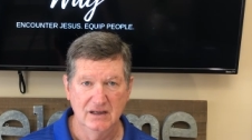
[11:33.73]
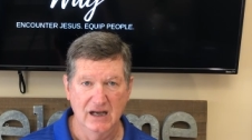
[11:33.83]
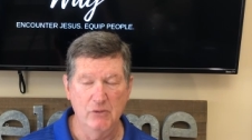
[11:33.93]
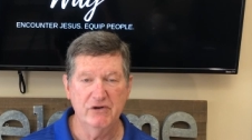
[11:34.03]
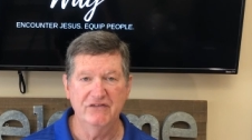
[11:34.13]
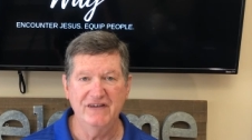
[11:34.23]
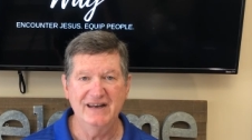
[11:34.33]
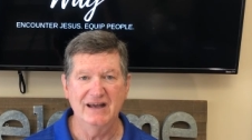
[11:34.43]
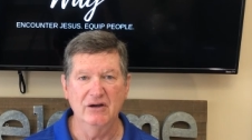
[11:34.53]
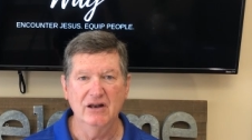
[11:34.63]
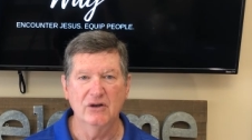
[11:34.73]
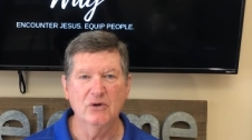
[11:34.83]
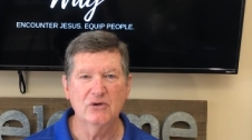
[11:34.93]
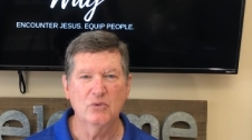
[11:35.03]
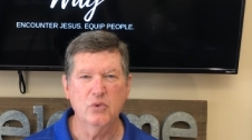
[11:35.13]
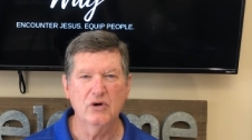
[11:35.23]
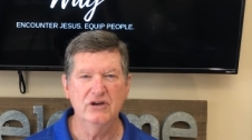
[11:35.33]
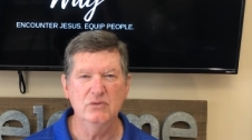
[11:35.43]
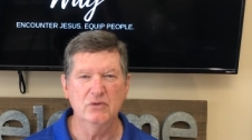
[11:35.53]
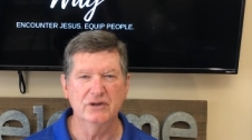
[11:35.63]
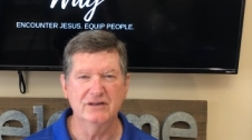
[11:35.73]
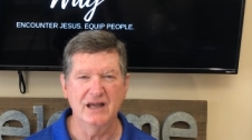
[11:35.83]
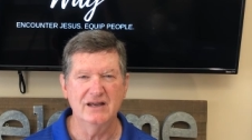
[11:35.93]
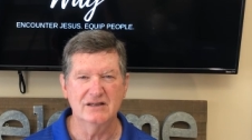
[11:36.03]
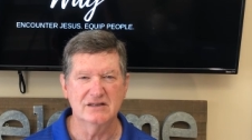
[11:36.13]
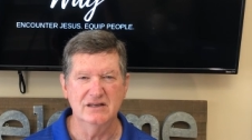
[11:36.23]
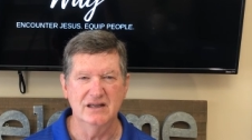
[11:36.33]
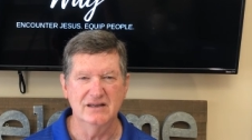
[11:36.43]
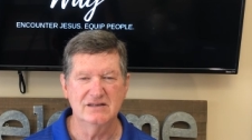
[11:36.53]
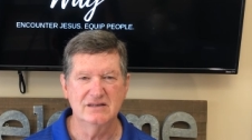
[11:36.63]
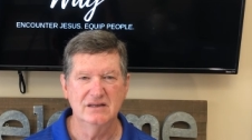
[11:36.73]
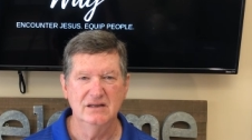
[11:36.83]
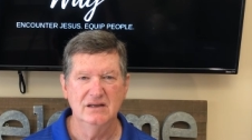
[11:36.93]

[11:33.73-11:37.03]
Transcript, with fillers: I want to find out, Lord, where are you wanting to take us in this?